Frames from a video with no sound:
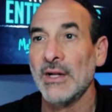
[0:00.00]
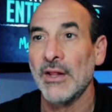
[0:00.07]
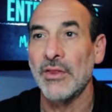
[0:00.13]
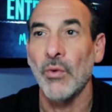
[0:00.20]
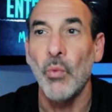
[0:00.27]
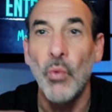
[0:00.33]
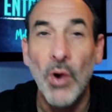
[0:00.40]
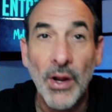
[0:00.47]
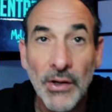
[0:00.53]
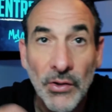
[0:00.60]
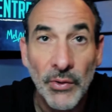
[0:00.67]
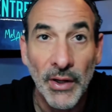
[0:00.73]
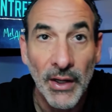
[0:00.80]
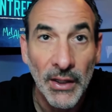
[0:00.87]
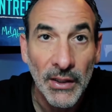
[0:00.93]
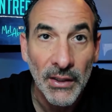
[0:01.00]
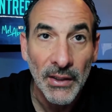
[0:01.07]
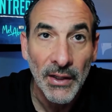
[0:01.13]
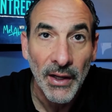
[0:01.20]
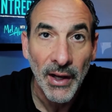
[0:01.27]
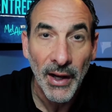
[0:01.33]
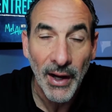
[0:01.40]
They're wondering
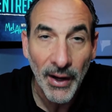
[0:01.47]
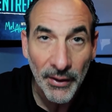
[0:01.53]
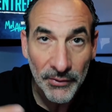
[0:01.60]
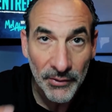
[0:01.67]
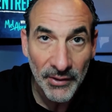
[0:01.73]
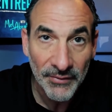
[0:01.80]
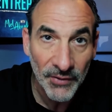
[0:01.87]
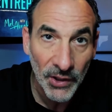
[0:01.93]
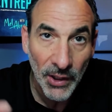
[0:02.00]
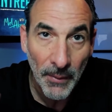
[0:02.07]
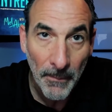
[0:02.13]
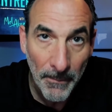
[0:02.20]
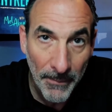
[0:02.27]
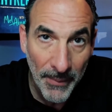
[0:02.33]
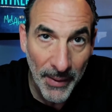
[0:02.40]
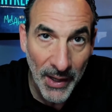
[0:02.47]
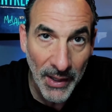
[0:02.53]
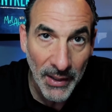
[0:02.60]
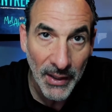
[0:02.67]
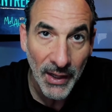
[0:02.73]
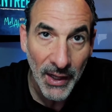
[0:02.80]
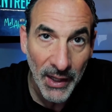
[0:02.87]
how they're even going to
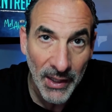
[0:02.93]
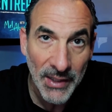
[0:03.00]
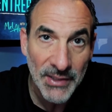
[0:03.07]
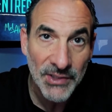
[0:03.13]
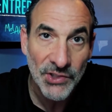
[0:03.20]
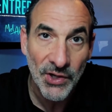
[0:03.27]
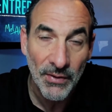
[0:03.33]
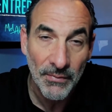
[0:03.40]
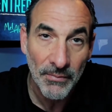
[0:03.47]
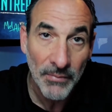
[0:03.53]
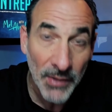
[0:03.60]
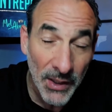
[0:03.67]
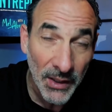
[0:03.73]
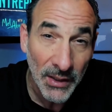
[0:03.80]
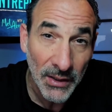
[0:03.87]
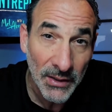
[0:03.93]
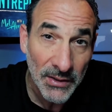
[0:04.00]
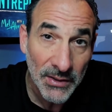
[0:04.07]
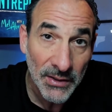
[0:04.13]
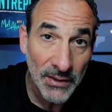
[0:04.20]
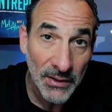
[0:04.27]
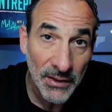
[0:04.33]
make ends
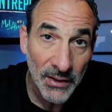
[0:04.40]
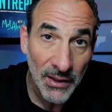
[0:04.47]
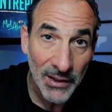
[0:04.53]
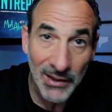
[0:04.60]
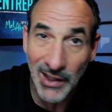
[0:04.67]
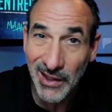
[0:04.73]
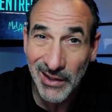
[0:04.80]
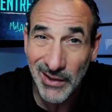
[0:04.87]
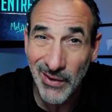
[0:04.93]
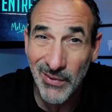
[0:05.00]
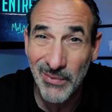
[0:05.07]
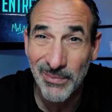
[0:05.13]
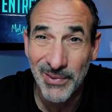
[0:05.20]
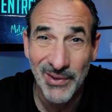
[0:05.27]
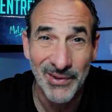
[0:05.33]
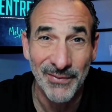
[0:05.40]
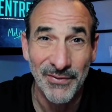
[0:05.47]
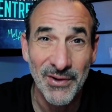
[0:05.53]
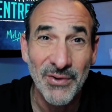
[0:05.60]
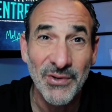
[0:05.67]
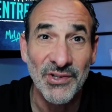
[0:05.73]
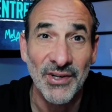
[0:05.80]
meet, let alone build a
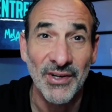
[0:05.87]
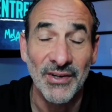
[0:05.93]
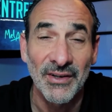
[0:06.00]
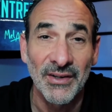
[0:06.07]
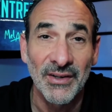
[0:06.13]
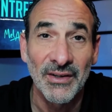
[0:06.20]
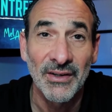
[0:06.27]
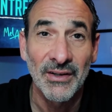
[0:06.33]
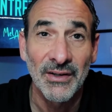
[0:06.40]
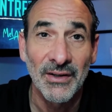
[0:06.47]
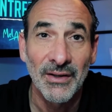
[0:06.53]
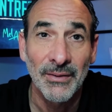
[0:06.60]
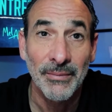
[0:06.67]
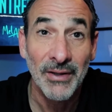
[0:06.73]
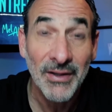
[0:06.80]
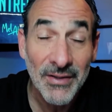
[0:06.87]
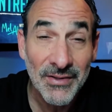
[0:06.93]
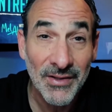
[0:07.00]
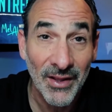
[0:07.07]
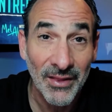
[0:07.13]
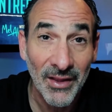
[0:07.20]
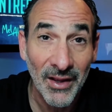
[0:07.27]
future. But here's
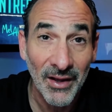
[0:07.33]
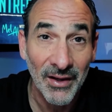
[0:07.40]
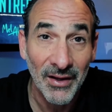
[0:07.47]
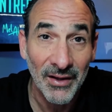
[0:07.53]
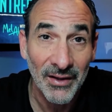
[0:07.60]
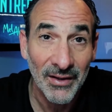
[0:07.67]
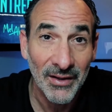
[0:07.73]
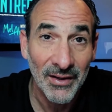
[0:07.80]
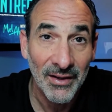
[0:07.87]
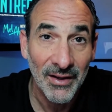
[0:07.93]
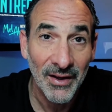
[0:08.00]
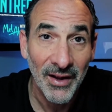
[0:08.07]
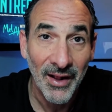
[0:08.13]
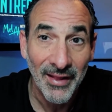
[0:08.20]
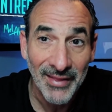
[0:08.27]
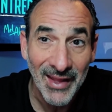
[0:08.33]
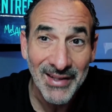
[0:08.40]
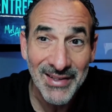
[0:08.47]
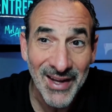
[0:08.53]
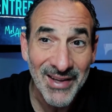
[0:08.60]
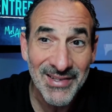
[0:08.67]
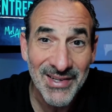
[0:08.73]
the thing. That
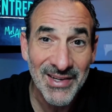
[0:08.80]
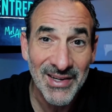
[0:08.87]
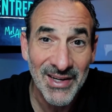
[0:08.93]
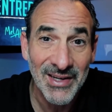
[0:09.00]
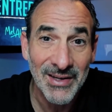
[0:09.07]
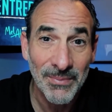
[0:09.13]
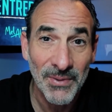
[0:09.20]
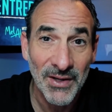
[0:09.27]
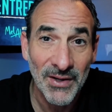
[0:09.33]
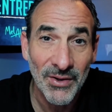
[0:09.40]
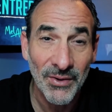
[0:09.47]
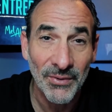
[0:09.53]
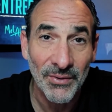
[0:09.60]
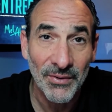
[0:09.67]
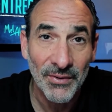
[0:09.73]
doesn't need to be you.